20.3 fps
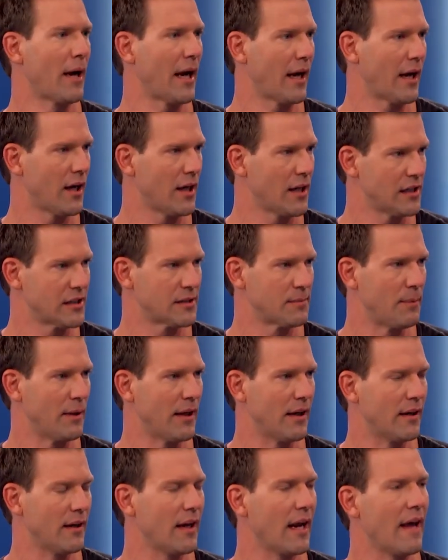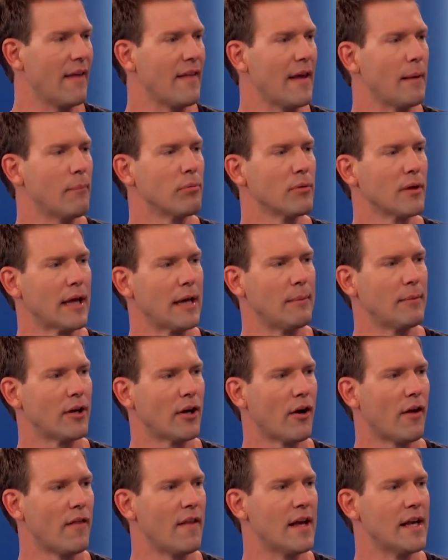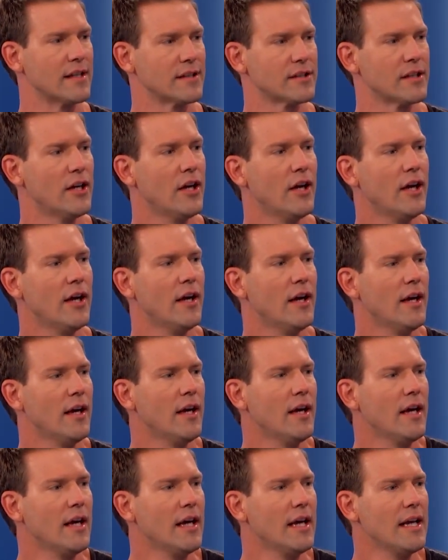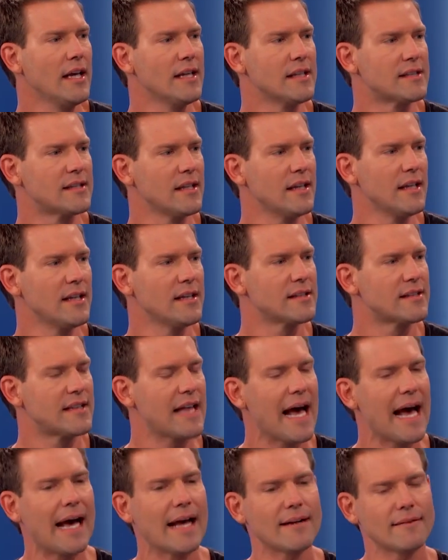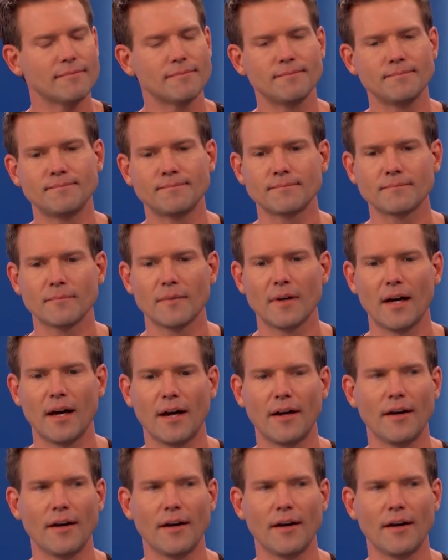my husband, and they blame it on this, is is that an, is